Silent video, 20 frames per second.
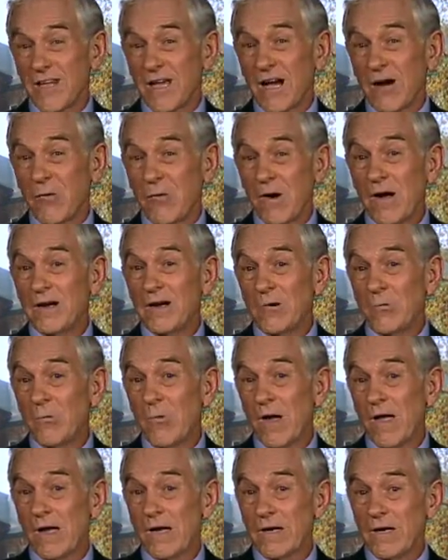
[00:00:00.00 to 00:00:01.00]
I wonder
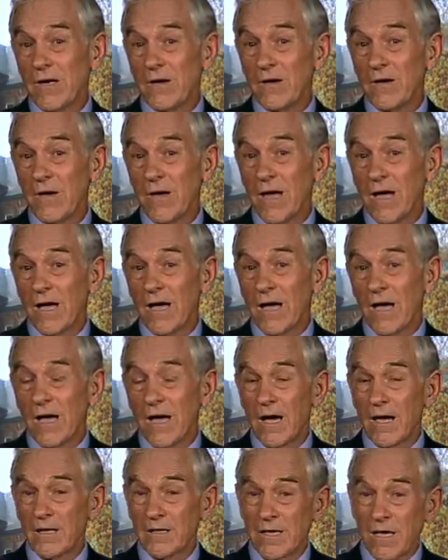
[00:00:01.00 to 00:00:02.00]
when
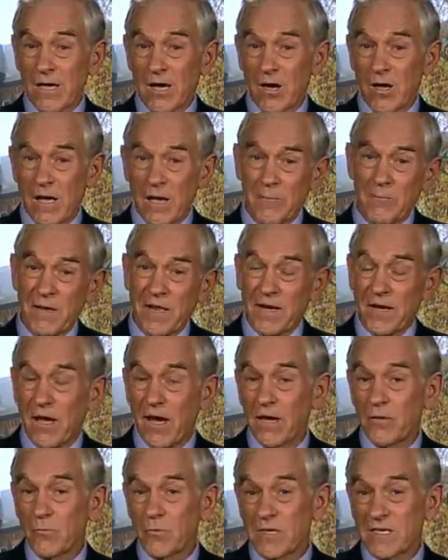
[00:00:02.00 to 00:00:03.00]
bin
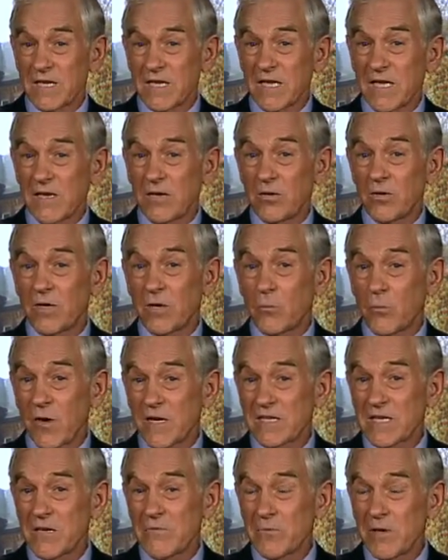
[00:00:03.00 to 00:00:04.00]
Laden was killed, and
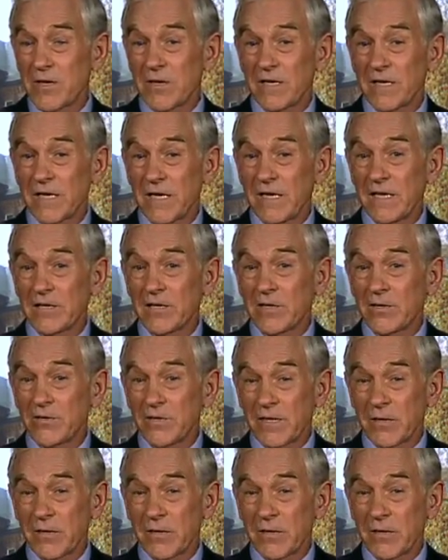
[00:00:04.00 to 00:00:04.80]
was he really killed?